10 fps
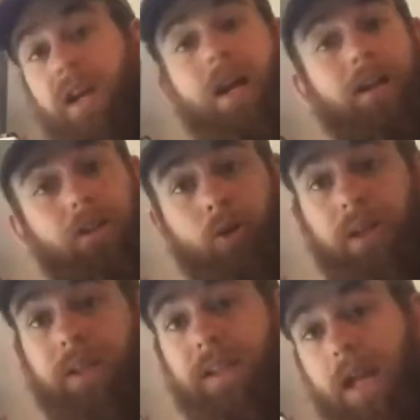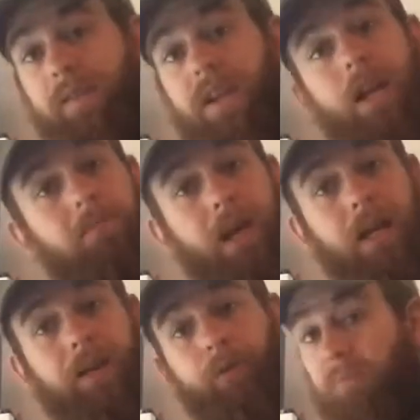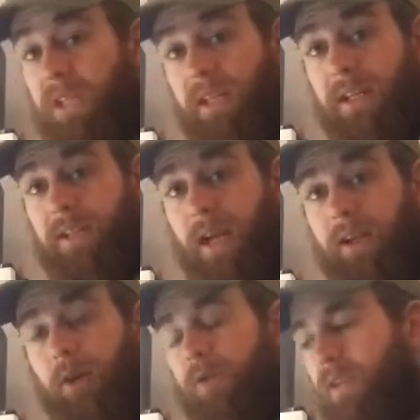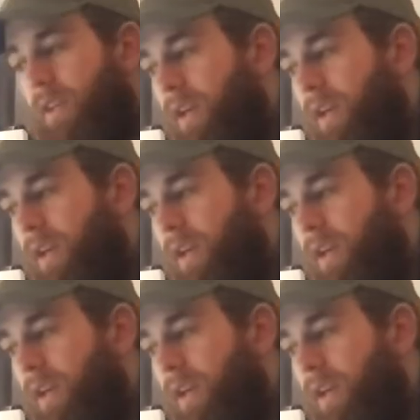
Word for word: including David and Manny from Tiki's Geckos.